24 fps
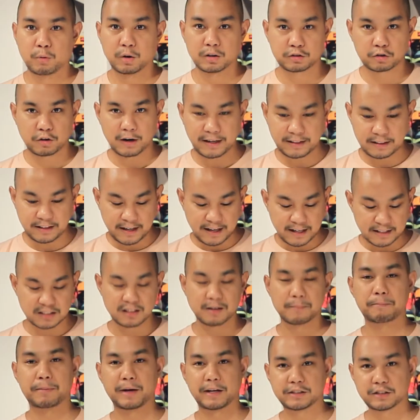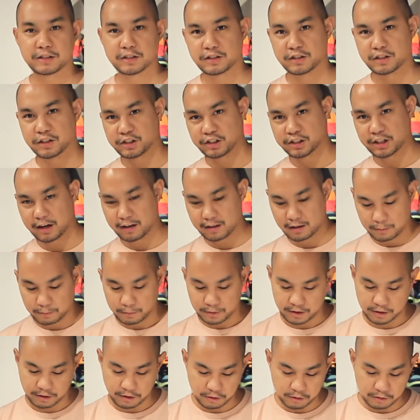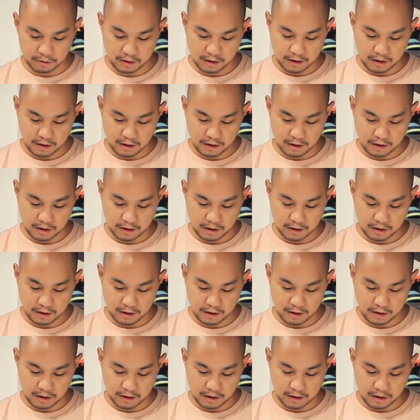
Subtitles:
try to get some pictures to share them with you.